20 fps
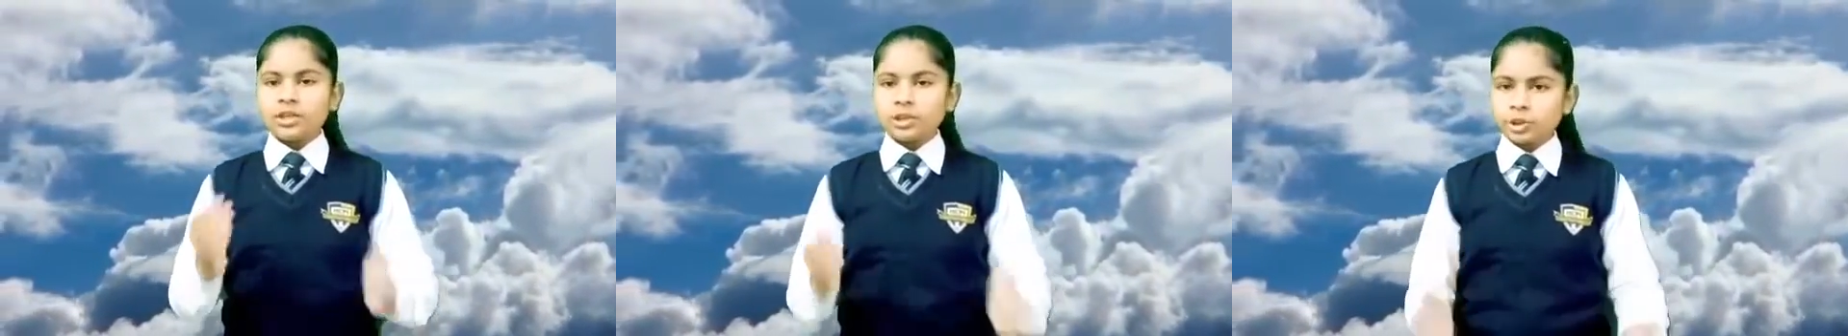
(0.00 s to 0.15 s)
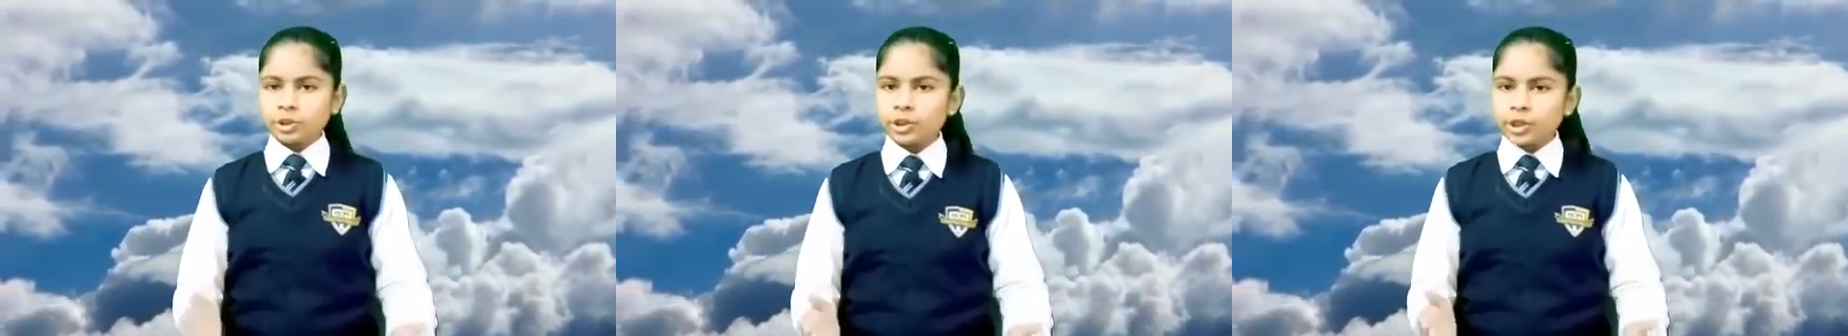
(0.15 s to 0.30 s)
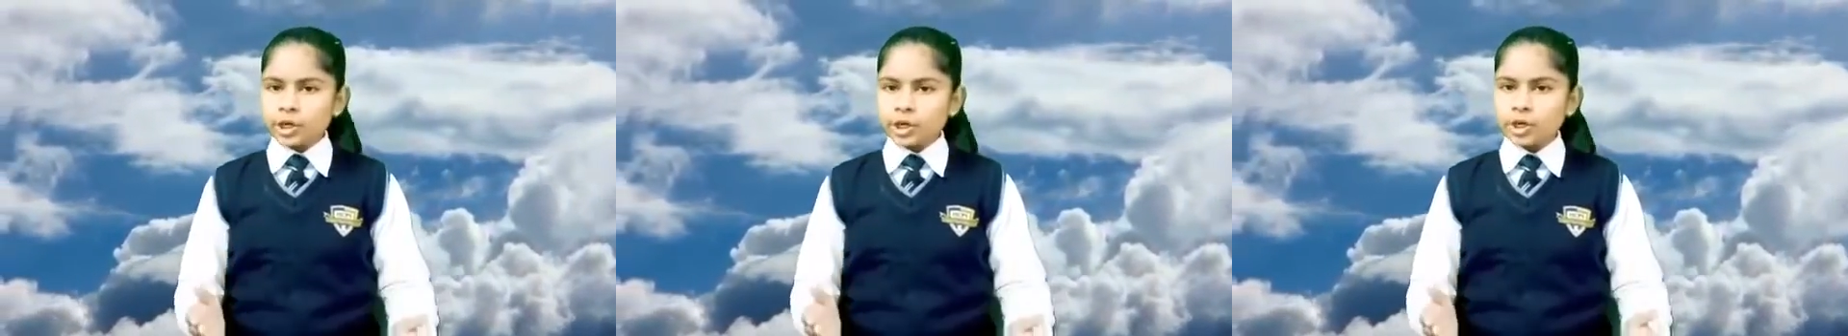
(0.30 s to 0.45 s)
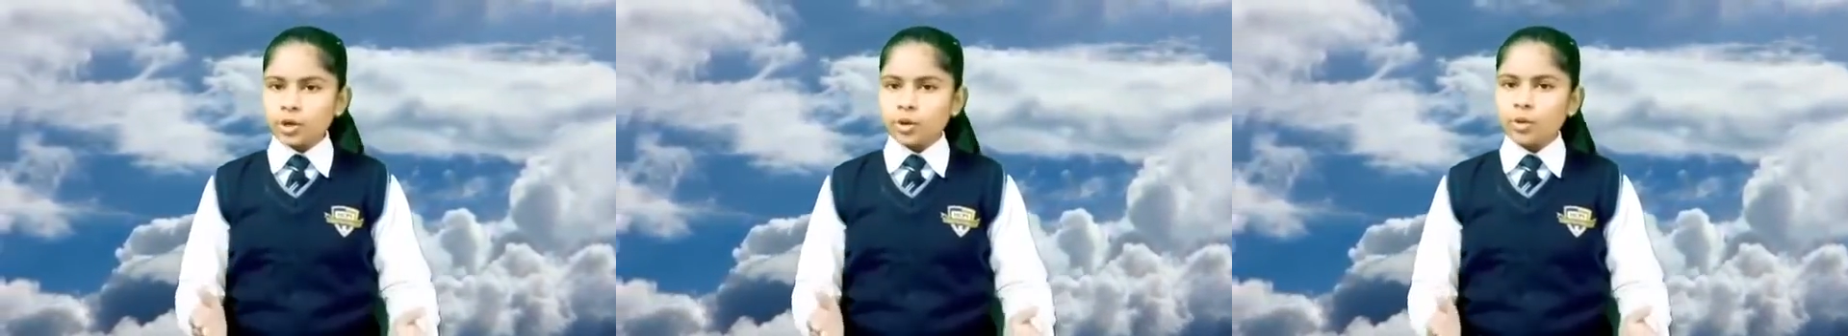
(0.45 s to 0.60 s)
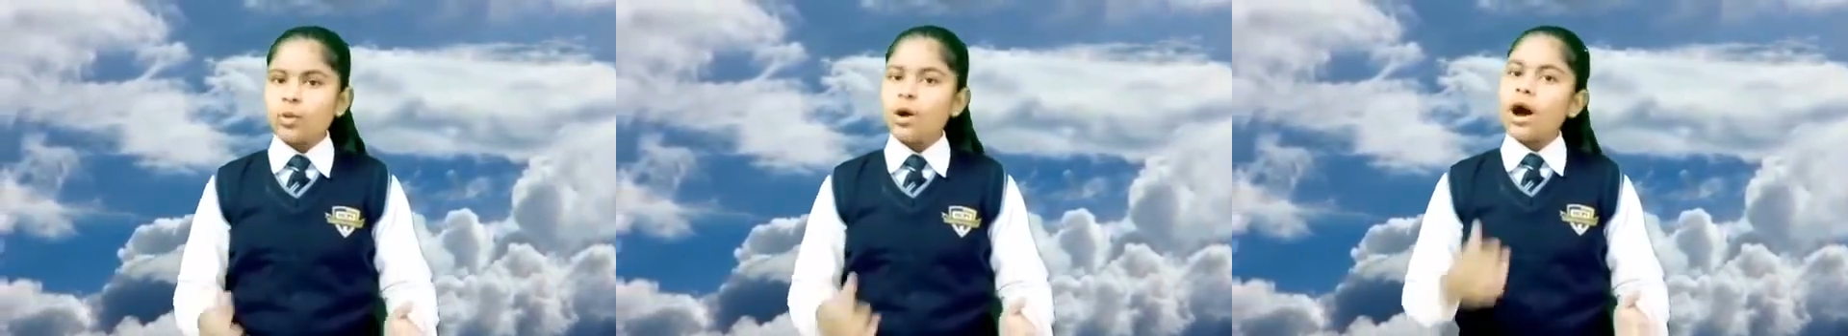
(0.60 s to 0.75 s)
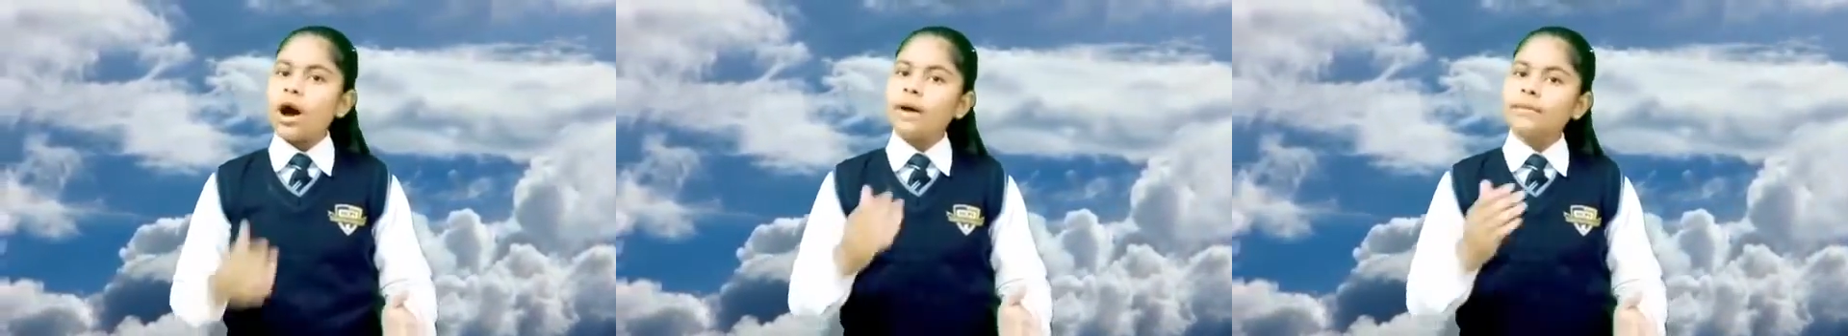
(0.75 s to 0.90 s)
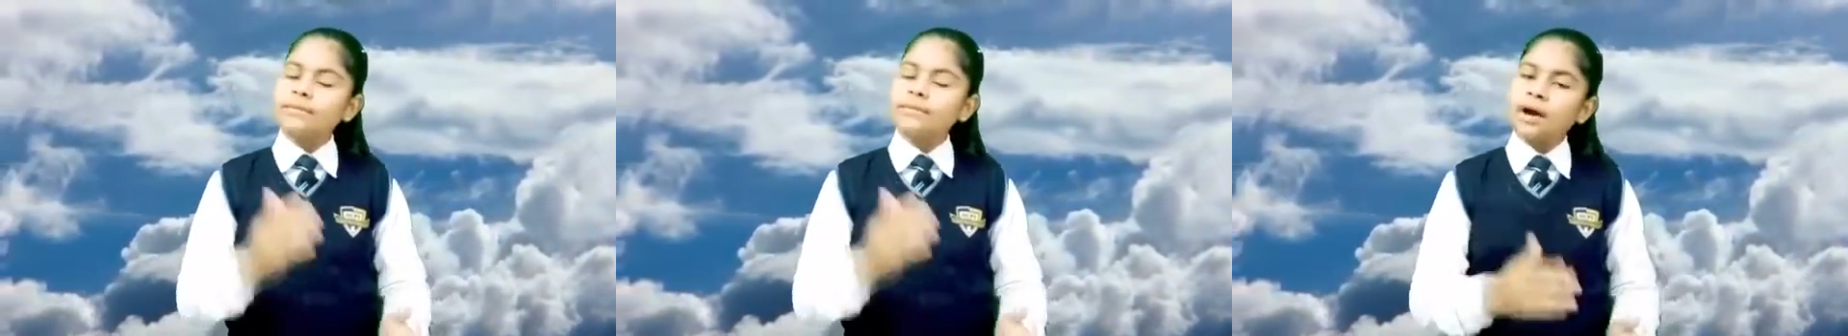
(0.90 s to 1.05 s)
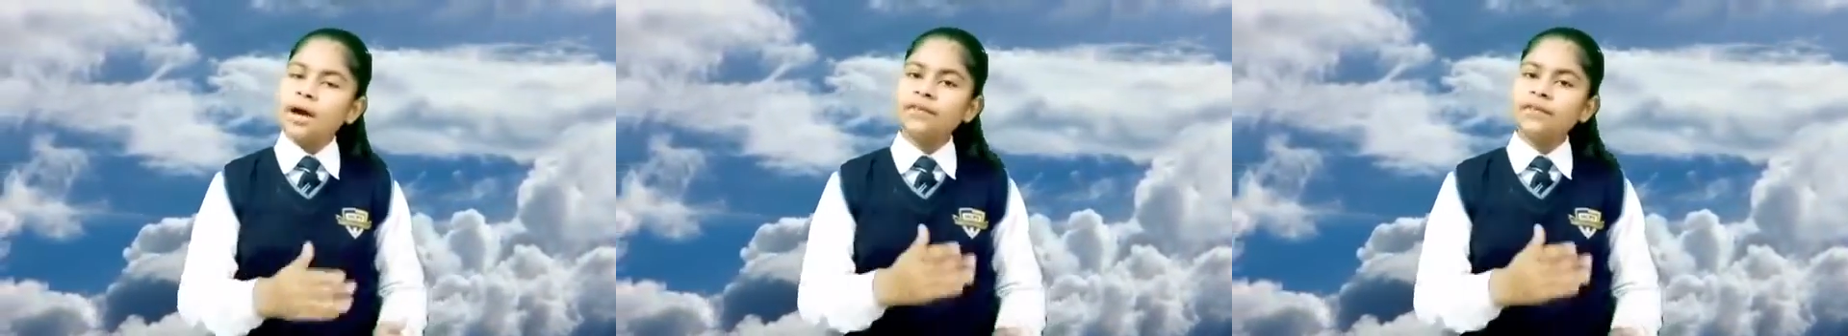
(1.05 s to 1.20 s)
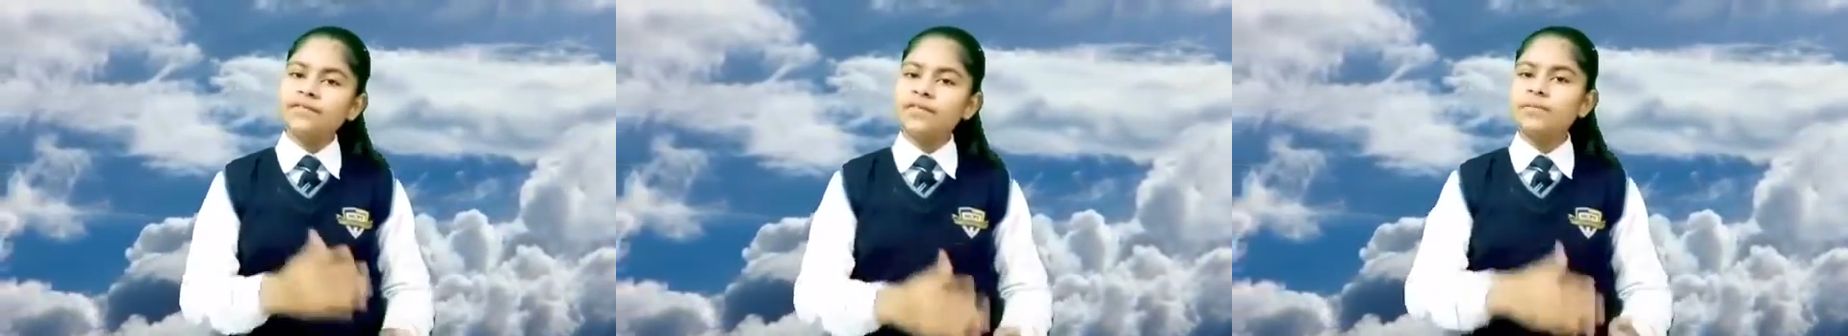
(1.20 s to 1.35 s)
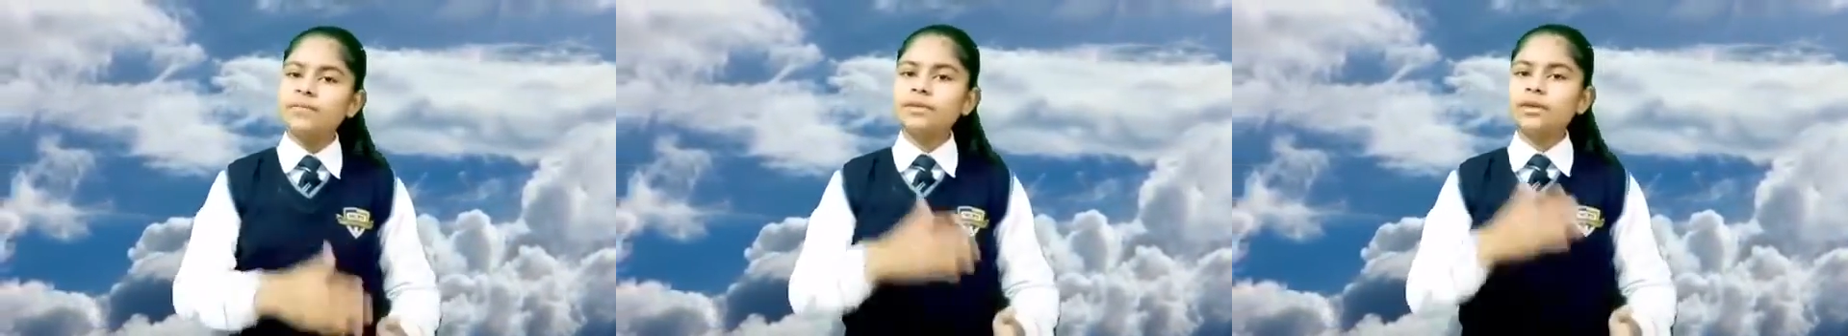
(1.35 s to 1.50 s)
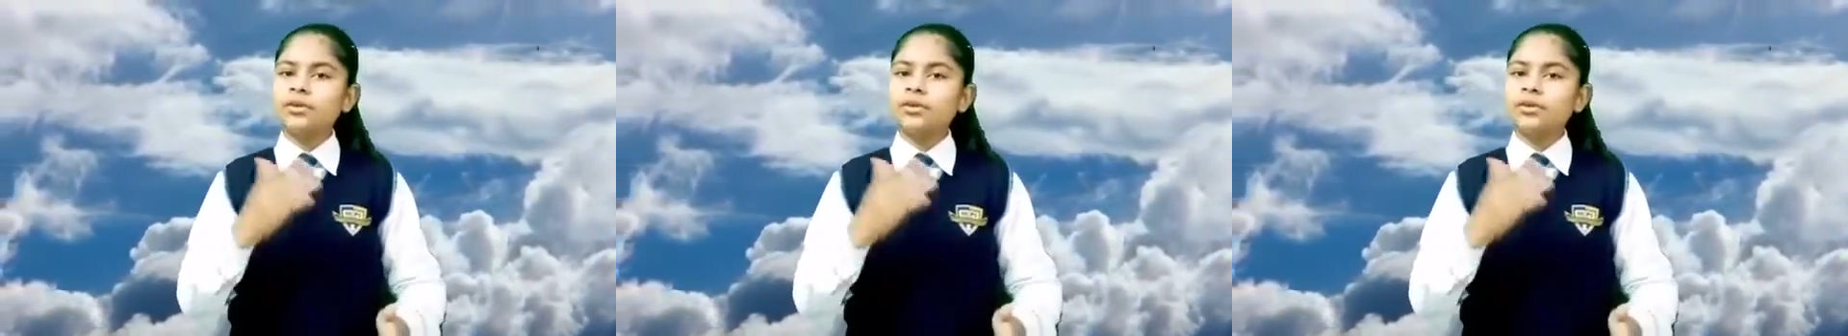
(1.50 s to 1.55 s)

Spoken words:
Do you know, apart from